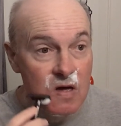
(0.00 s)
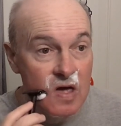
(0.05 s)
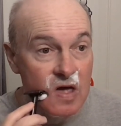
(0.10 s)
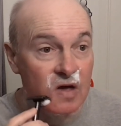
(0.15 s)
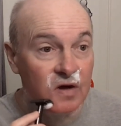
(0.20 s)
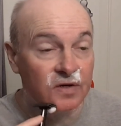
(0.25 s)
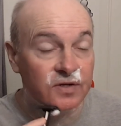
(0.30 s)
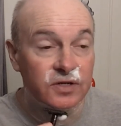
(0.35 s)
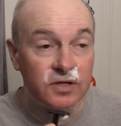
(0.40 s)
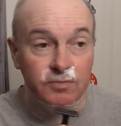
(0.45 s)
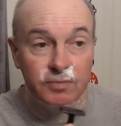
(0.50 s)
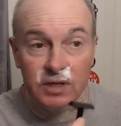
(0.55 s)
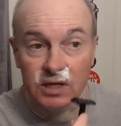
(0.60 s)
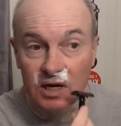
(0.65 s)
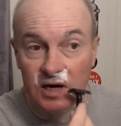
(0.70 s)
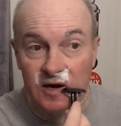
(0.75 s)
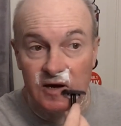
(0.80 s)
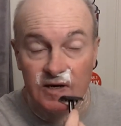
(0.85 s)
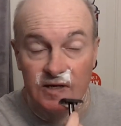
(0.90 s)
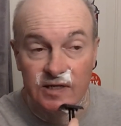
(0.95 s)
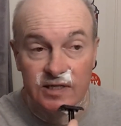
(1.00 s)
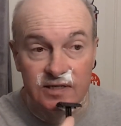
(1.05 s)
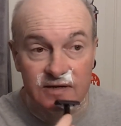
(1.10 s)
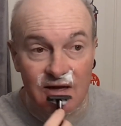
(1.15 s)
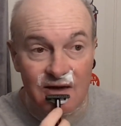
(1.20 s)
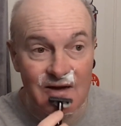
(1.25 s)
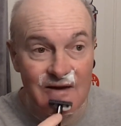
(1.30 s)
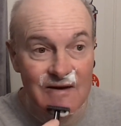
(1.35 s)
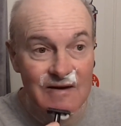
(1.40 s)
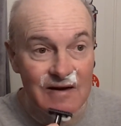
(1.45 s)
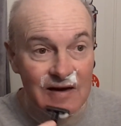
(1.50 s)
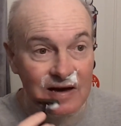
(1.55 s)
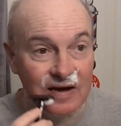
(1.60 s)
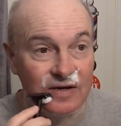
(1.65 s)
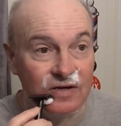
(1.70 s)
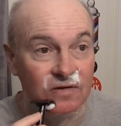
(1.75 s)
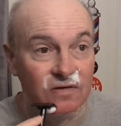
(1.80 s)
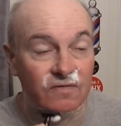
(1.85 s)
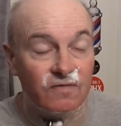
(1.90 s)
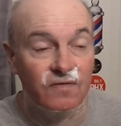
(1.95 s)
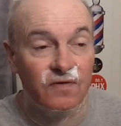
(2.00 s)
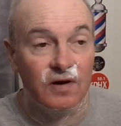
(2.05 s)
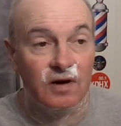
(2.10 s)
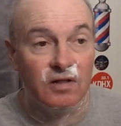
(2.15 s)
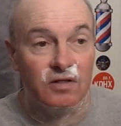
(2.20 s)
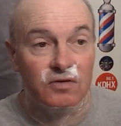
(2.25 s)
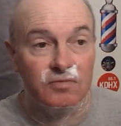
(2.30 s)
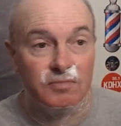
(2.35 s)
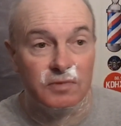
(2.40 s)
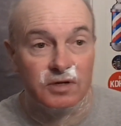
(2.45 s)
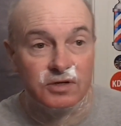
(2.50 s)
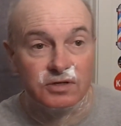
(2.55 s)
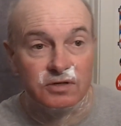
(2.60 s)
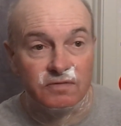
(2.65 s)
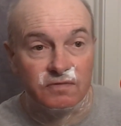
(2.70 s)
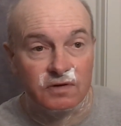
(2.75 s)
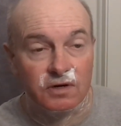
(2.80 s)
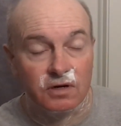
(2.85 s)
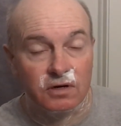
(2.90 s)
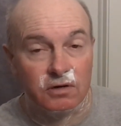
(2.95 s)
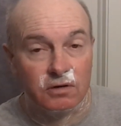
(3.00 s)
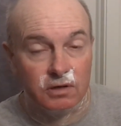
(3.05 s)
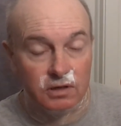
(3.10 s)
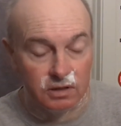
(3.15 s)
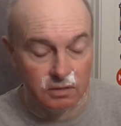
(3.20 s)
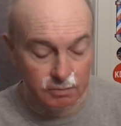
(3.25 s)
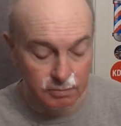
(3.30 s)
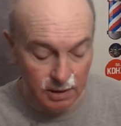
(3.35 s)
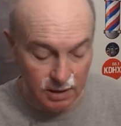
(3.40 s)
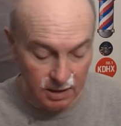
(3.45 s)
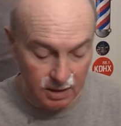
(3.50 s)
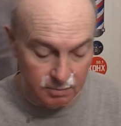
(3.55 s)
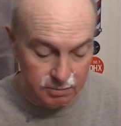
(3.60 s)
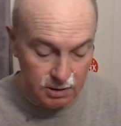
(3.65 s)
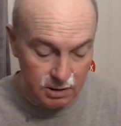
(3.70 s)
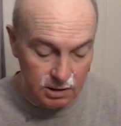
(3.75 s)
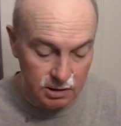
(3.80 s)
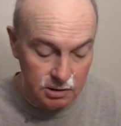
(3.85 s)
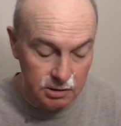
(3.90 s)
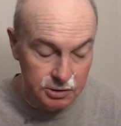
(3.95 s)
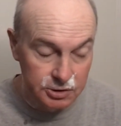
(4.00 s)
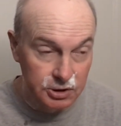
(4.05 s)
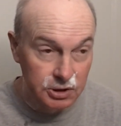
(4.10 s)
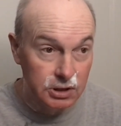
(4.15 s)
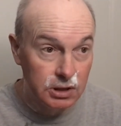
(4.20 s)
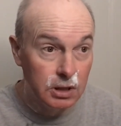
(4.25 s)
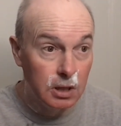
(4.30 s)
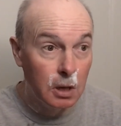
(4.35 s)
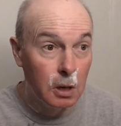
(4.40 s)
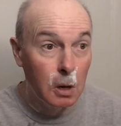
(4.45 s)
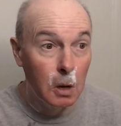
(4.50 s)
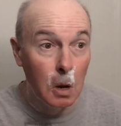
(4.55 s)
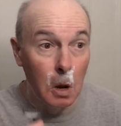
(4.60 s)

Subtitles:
And to be honest, I don't follow much of current pop culture.